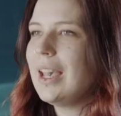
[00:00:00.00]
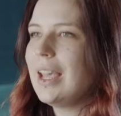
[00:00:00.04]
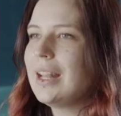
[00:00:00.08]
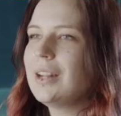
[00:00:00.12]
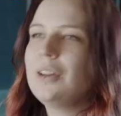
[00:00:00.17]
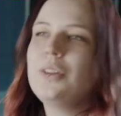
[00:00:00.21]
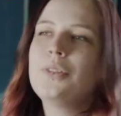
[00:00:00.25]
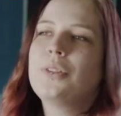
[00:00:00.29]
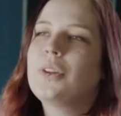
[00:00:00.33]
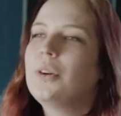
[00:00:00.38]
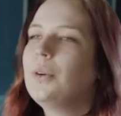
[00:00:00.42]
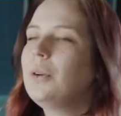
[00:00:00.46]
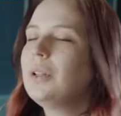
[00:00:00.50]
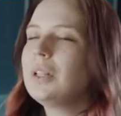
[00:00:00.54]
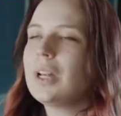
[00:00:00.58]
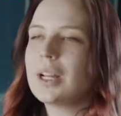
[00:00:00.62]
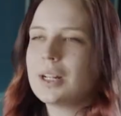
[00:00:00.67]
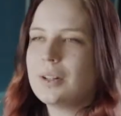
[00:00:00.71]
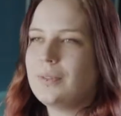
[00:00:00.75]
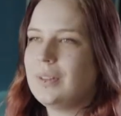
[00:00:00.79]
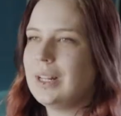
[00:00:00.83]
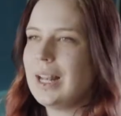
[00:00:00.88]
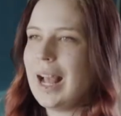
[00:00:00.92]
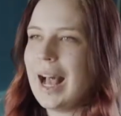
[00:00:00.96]
And although a
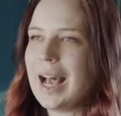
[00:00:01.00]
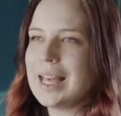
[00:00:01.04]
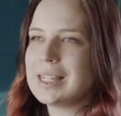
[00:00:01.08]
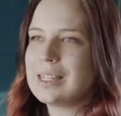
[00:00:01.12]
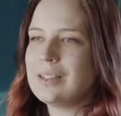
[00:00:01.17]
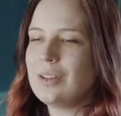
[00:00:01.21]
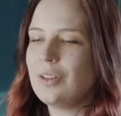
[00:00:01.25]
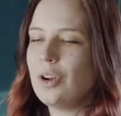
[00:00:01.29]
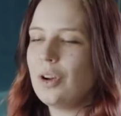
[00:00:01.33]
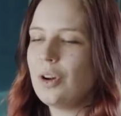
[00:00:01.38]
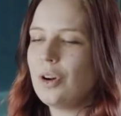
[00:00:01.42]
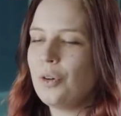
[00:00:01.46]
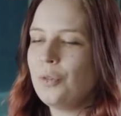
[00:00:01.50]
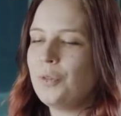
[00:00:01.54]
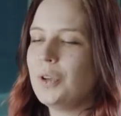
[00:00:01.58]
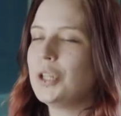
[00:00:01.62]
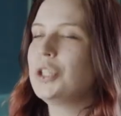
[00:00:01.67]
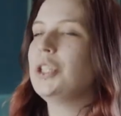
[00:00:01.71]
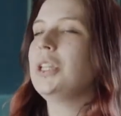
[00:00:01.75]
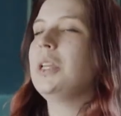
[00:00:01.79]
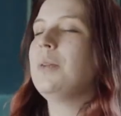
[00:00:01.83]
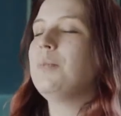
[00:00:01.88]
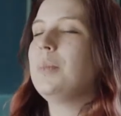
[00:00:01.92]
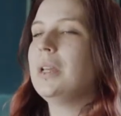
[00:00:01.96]
lot of it hasn't
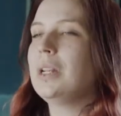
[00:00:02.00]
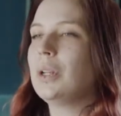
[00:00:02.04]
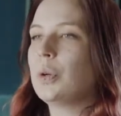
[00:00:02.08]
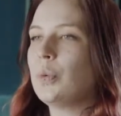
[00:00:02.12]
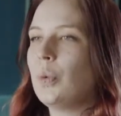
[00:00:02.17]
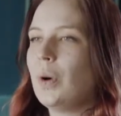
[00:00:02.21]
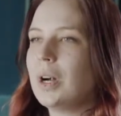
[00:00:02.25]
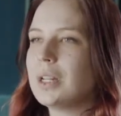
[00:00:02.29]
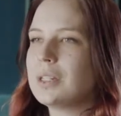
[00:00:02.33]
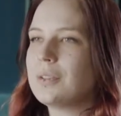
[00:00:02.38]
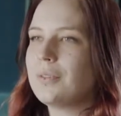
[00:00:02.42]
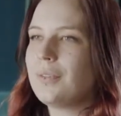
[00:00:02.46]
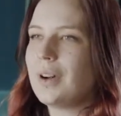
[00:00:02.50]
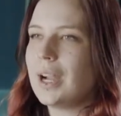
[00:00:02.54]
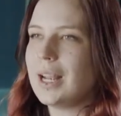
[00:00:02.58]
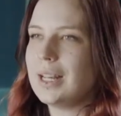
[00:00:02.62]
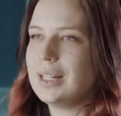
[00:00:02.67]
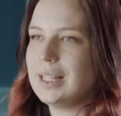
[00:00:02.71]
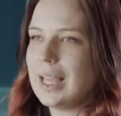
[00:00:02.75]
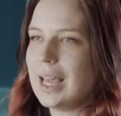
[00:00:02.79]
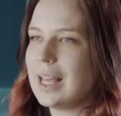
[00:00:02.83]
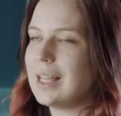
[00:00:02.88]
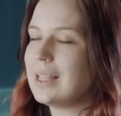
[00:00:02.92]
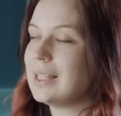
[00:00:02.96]
officially been
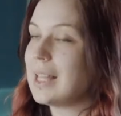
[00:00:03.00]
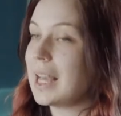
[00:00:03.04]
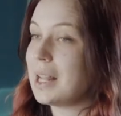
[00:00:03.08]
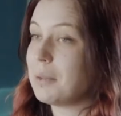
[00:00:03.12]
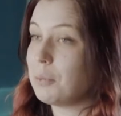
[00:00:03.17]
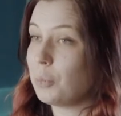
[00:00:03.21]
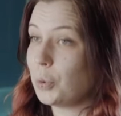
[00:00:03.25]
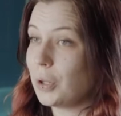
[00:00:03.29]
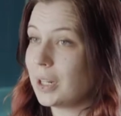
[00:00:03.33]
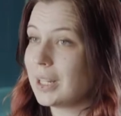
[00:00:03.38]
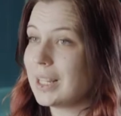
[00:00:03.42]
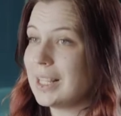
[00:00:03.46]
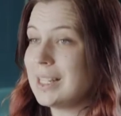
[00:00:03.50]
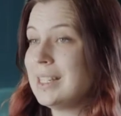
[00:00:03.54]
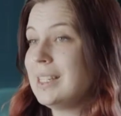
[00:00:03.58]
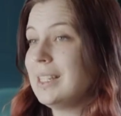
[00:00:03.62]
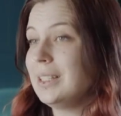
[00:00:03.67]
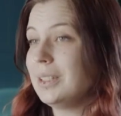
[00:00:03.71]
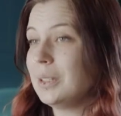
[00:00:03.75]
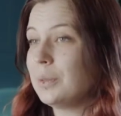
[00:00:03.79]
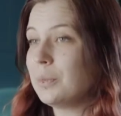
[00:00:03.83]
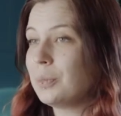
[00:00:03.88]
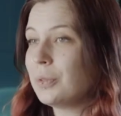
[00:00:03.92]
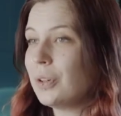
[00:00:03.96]
quantified yet and that work is
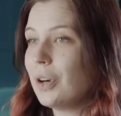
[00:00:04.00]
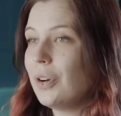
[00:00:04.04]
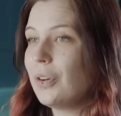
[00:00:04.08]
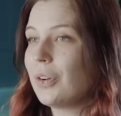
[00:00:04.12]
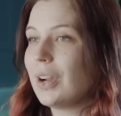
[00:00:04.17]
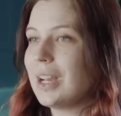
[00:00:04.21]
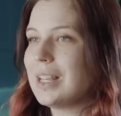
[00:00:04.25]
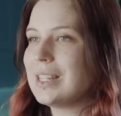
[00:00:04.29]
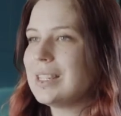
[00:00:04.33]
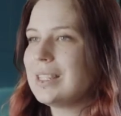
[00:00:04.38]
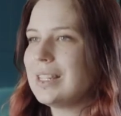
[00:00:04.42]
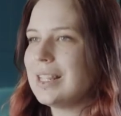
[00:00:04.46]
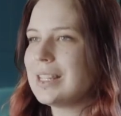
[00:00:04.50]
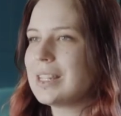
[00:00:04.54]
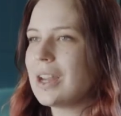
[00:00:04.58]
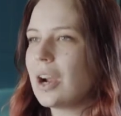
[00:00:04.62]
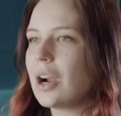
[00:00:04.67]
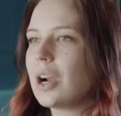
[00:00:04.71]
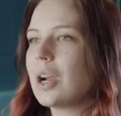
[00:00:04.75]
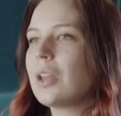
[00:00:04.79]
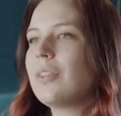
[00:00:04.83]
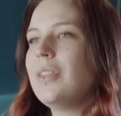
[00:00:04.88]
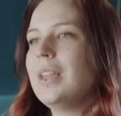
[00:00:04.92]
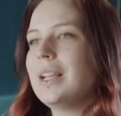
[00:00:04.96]
still in progress, these
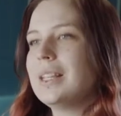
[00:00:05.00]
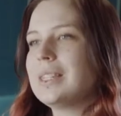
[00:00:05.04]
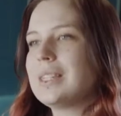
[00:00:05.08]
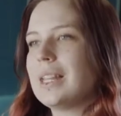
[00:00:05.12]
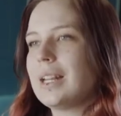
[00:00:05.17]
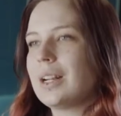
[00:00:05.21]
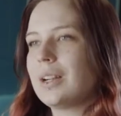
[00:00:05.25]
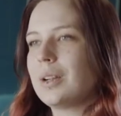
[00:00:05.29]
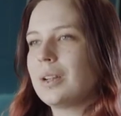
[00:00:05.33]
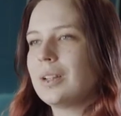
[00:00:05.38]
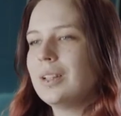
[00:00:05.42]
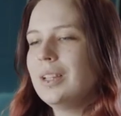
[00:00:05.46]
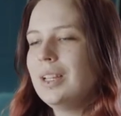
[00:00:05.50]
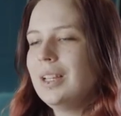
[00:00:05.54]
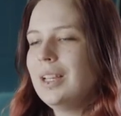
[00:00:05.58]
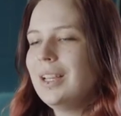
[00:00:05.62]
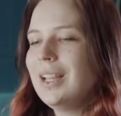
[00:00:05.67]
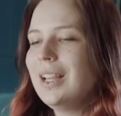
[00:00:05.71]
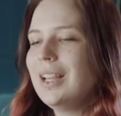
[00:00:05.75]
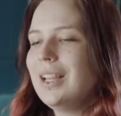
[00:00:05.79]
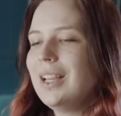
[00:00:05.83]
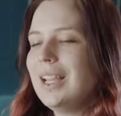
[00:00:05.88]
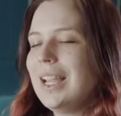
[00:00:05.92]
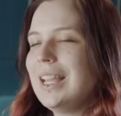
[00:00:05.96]
are things that are
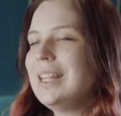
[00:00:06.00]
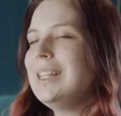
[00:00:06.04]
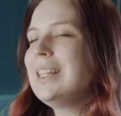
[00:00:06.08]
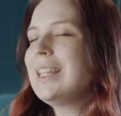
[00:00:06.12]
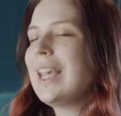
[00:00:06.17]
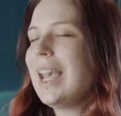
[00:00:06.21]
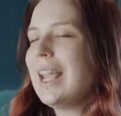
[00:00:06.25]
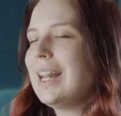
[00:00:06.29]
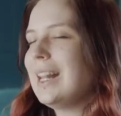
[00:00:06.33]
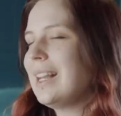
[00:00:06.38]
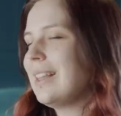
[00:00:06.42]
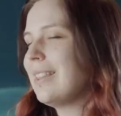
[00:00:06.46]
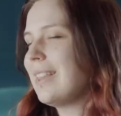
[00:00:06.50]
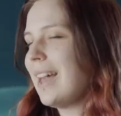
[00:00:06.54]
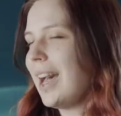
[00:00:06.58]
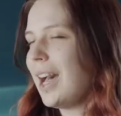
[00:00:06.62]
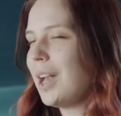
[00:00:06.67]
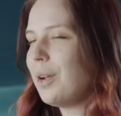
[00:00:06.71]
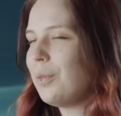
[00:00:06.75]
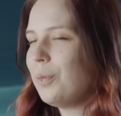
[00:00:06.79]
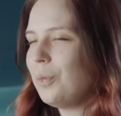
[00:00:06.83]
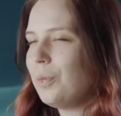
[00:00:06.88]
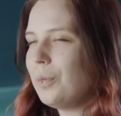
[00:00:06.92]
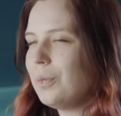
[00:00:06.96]
indicating
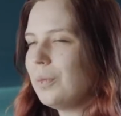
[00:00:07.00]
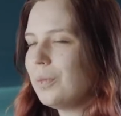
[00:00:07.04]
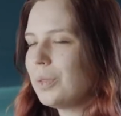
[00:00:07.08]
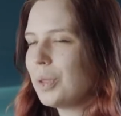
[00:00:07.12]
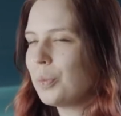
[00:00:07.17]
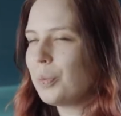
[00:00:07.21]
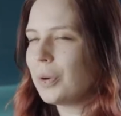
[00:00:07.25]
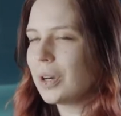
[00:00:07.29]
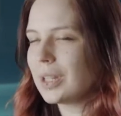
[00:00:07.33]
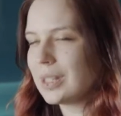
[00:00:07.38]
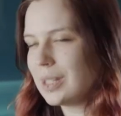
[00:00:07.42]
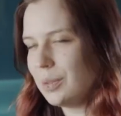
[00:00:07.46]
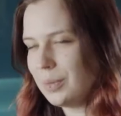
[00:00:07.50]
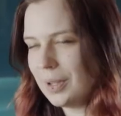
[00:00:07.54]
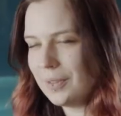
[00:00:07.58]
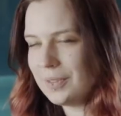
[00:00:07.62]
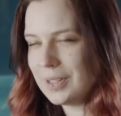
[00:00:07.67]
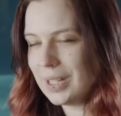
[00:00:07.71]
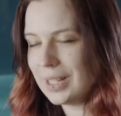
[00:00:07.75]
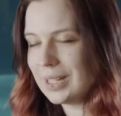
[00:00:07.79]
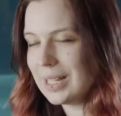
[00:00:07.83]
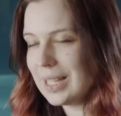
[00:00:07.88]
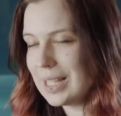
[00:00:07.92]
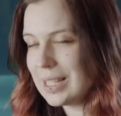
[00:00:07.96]
that the work that we've
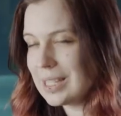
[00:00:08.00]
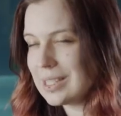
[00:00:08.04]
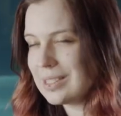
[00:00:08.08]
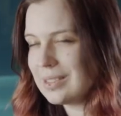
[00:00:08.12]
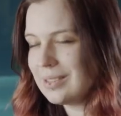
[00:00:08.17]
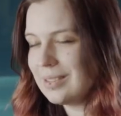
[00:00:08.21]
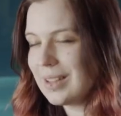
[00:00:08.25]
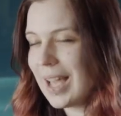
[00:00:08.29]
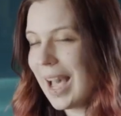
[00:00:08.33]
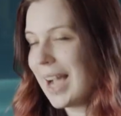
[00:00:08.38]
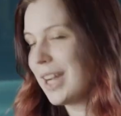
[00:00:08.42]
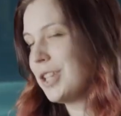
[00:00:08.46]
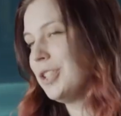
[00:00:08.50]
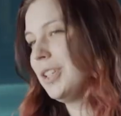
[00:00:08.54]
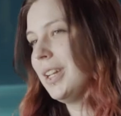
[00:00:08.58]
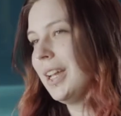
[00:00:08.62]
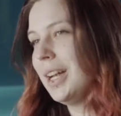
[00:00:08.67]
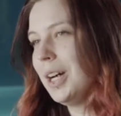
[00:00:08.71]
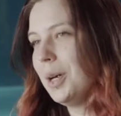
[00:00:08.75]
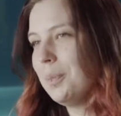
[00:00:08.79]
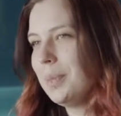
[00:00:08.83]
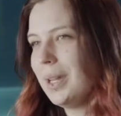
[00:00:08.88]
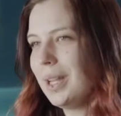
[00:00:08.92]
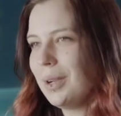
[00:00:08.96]
done is actually
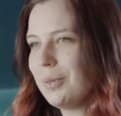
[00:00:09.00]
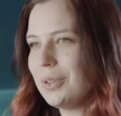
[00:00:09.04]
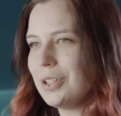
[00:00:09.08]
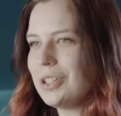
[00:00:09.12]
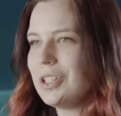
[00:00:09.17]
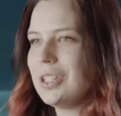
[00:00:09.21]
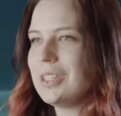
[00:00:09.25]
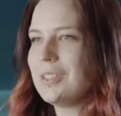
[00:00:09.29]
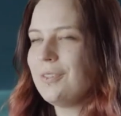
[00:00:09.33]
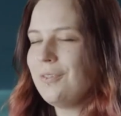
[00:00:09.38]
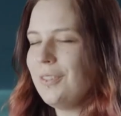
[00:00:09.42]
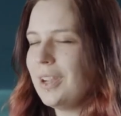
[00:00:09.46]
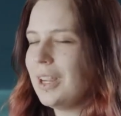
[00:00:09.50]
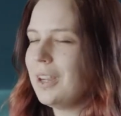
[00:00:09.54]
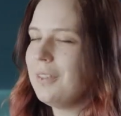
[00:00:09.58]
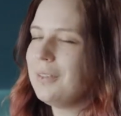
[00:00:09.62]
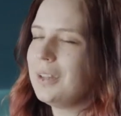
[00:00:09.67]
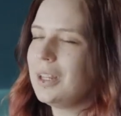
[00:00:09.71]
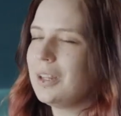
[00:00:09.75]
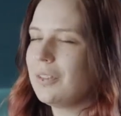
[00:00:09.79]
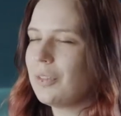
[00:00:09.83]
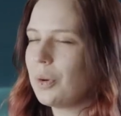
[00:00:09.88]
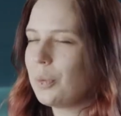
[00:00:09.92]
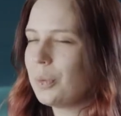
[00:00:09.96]
helping, which is very,
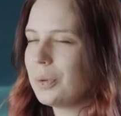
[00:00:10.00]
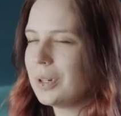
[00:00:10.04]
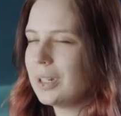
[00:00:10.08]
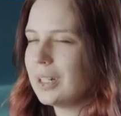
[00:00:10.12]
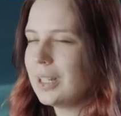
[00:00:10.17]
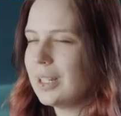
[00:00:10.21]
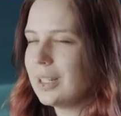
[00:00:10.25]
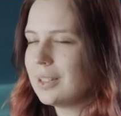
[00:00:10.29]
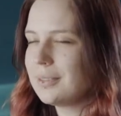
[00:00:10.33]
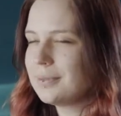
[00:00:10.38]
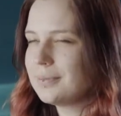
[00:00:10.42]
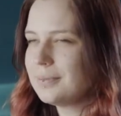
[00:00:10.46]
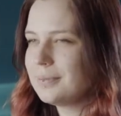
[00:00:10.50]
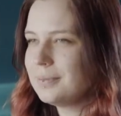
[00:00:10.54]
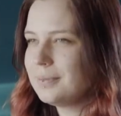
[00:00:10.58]
very rewarding.